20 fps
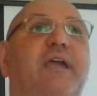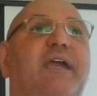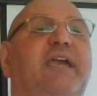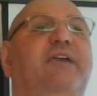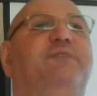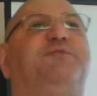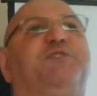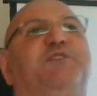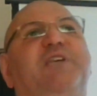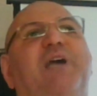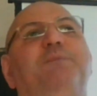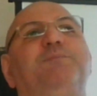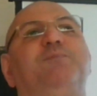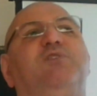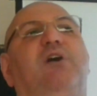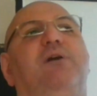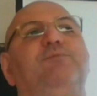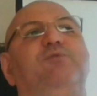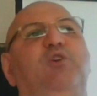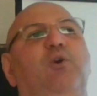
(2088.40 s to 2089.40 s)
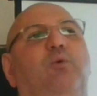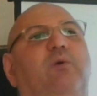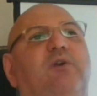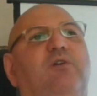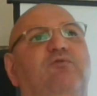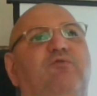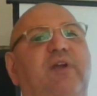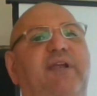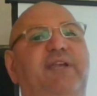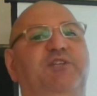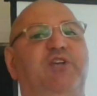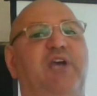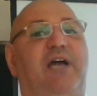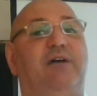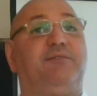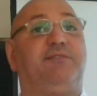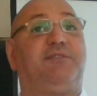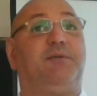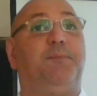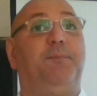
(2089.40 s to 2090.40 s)
If sometimes you want to reach
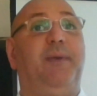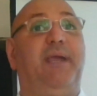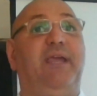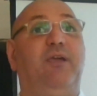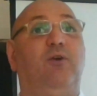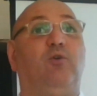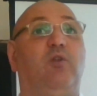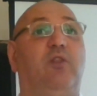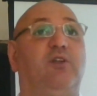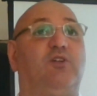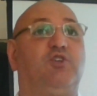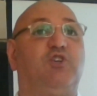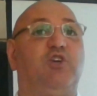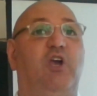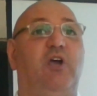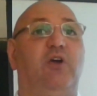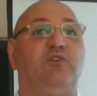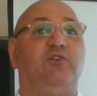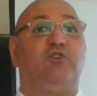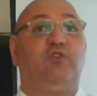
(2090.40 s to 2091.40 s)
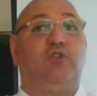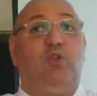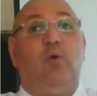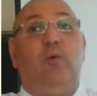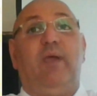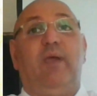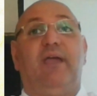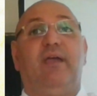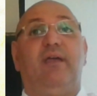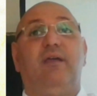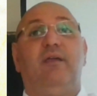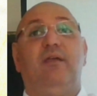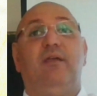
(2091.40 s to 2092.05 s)
out to me or the church, do it.